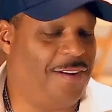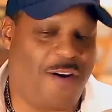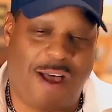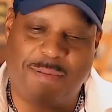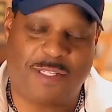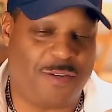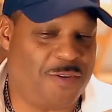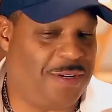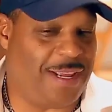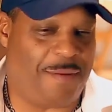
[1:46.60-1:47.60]
No,
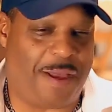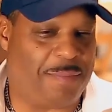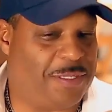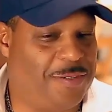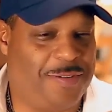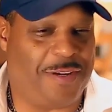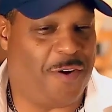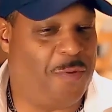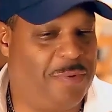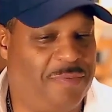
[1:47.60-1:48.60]
absolutely. I'm absolutely
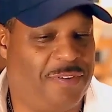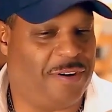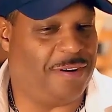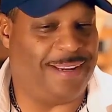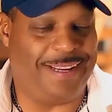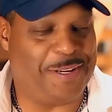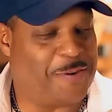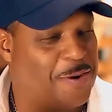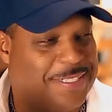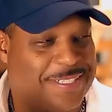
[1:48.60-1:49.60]
open for any
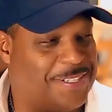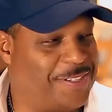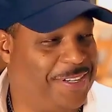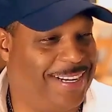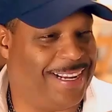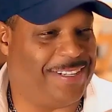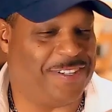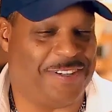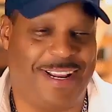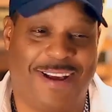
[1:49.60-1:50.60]
questions you can
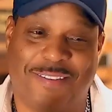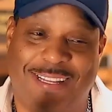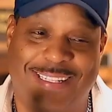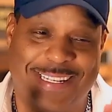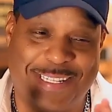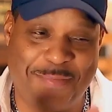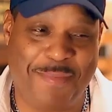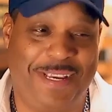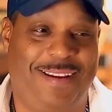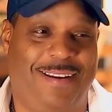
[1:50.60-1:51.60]
answer. Now, that doesn't
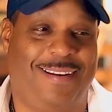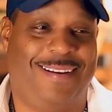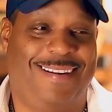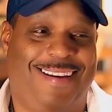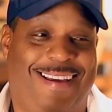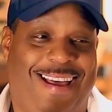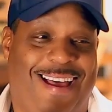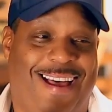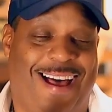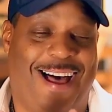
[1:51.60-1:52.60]
mean
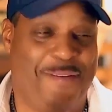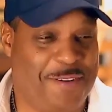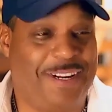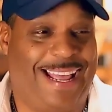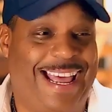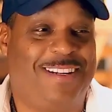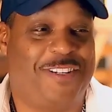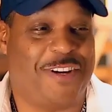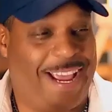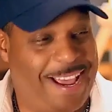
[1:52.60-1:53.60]
I'm going to
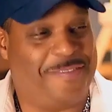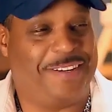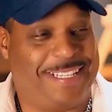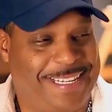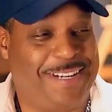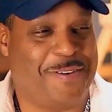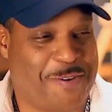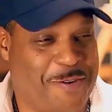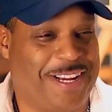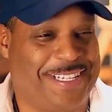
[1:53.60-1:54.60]
answer every single
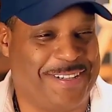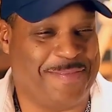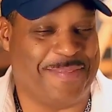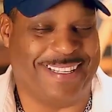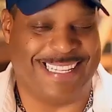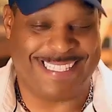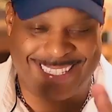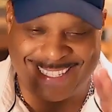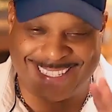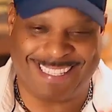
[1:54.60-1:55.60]
question, but
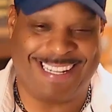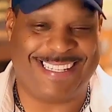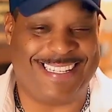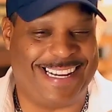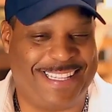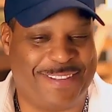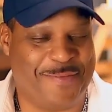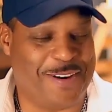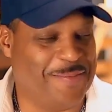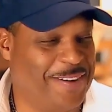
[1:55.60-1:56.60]
let's take
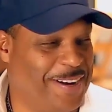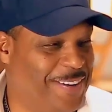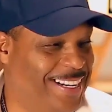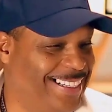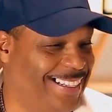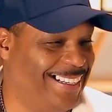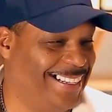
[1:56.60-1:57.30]
them one by one.